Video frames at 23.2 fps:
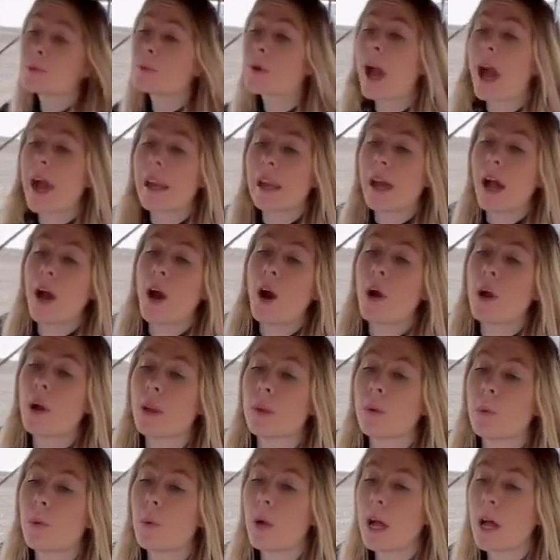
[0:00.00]
brought out
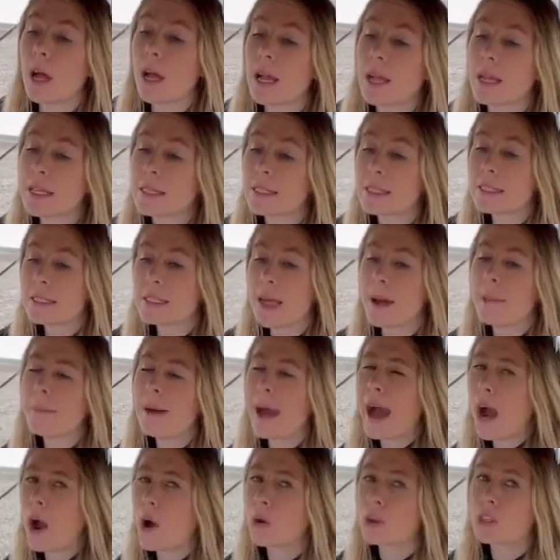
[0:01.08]
was
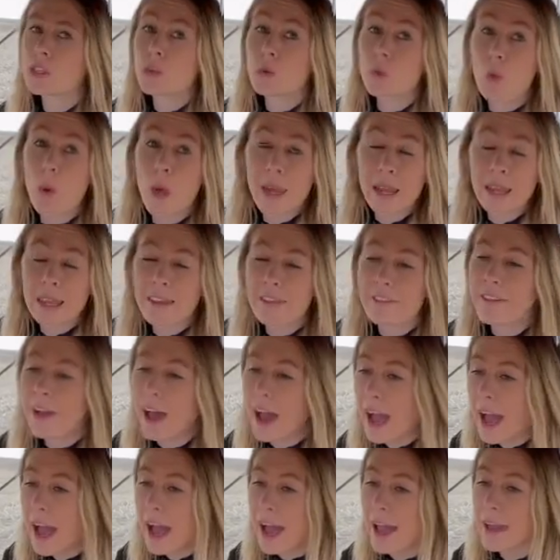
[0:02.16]
about
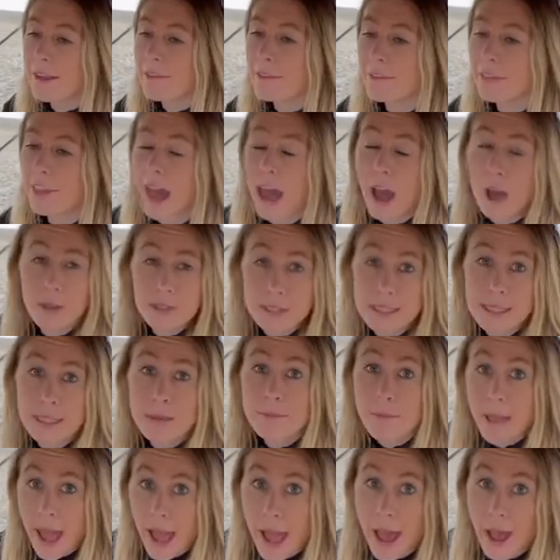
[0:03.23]

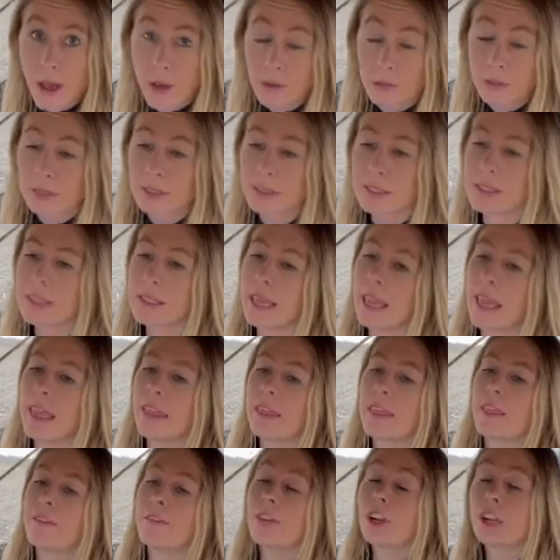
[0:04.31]
25,000 pounds
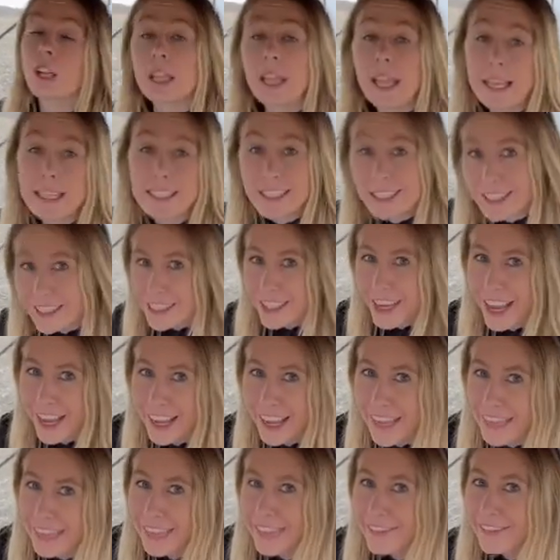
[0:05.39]
in the fertilizer truck
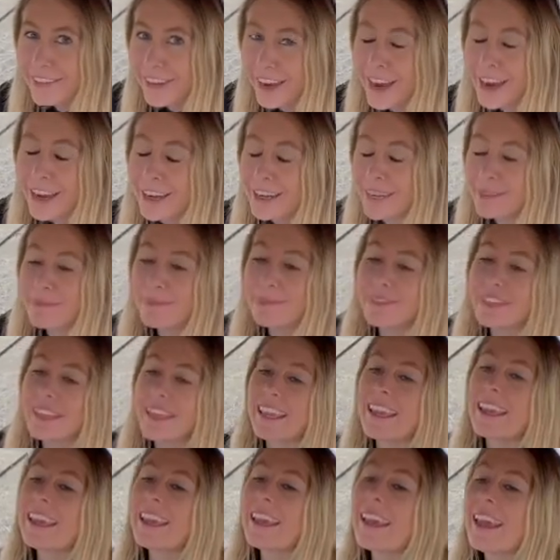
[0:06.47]
at the farm.
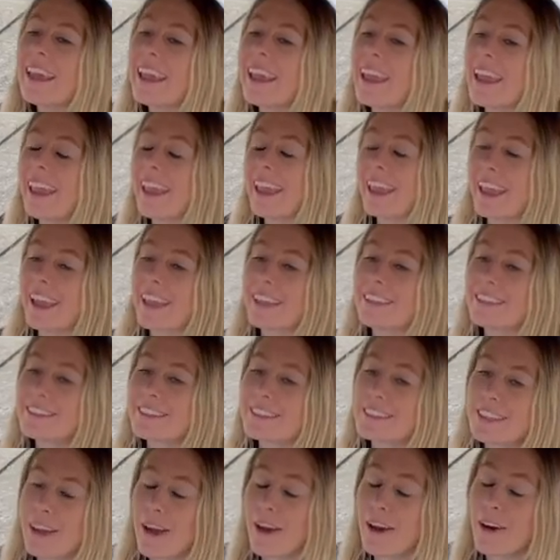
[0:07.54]
And
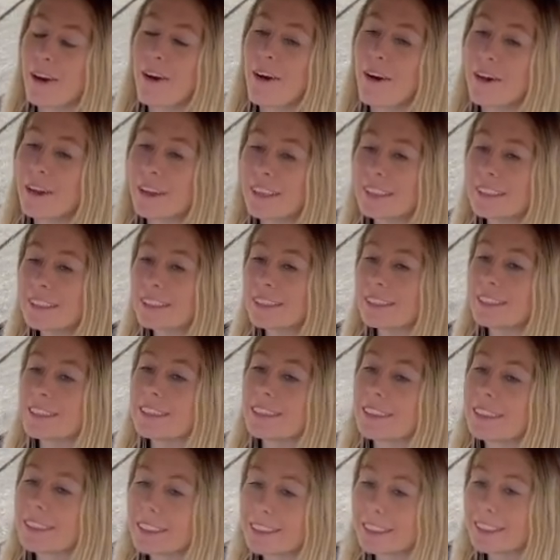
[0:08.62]
so,
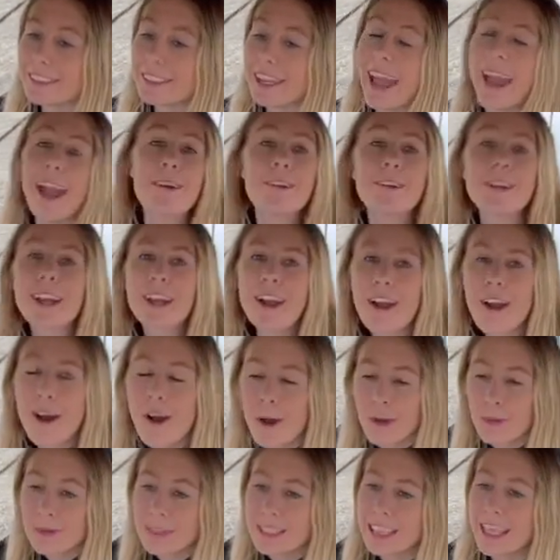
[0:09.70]
yeah, we're
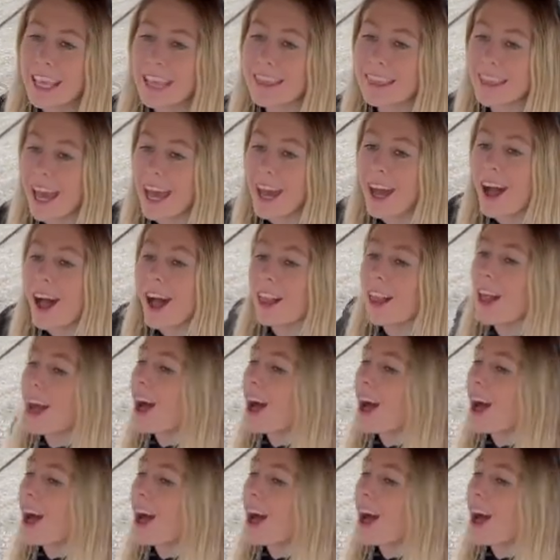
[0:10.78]
hope to get that all